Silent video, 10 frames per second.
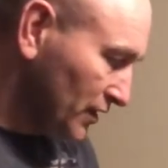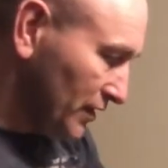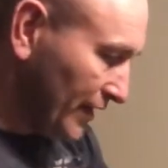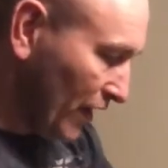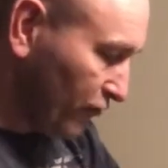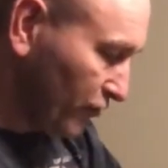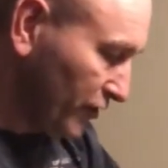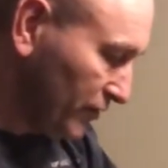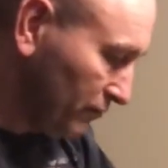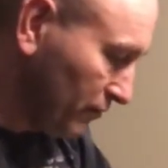Now for
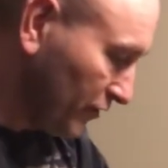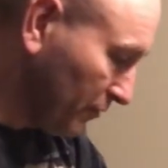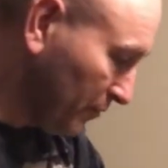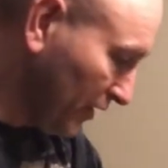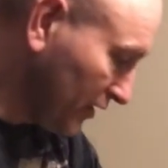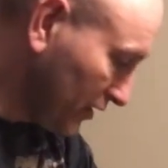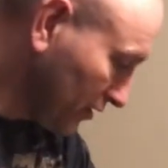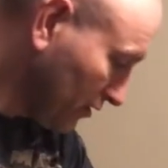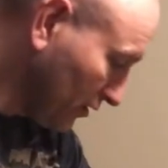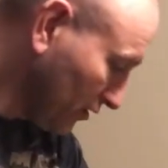the Mink
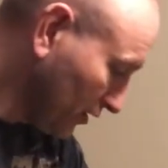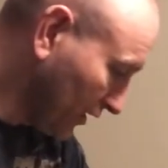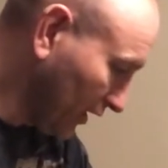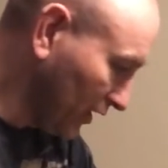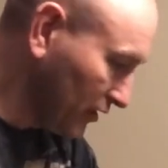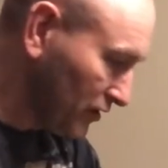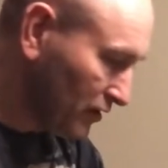Kit,